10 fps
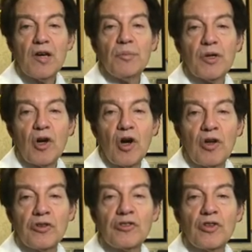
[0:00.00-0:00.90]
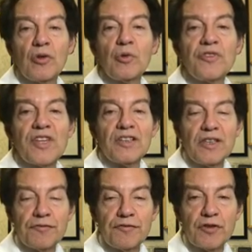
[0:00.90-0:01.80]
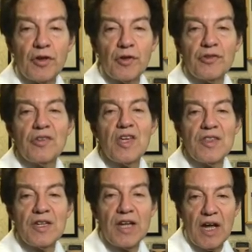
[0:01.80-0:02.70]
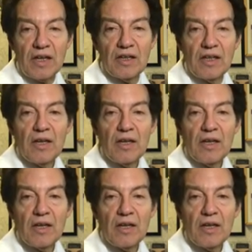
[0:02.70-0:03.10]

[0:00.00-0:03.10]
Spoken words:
but also the lymph nodes in the neck,